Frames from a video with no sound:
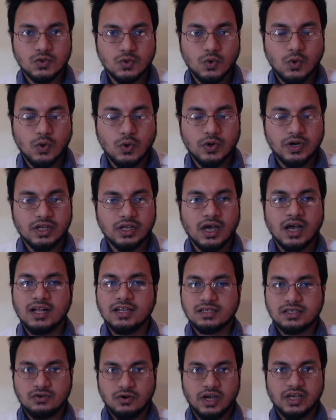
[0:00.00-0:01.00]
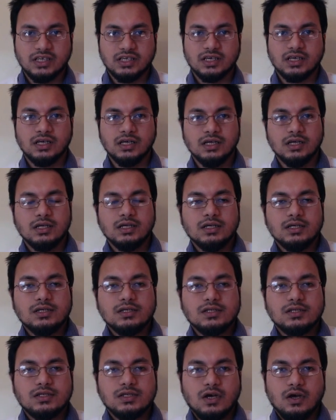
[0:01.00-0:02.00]
score in IELTS writing.
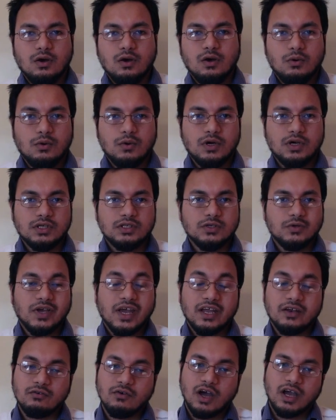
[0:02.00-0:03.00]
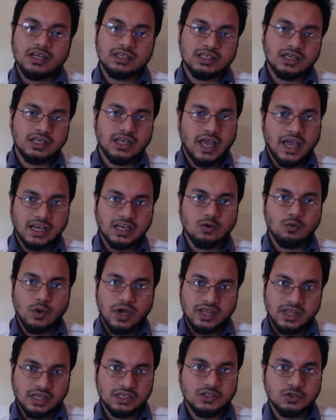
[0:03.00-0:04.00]
So you can write in any
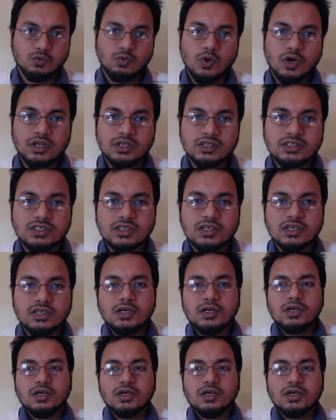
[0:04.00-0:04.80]
way that you want,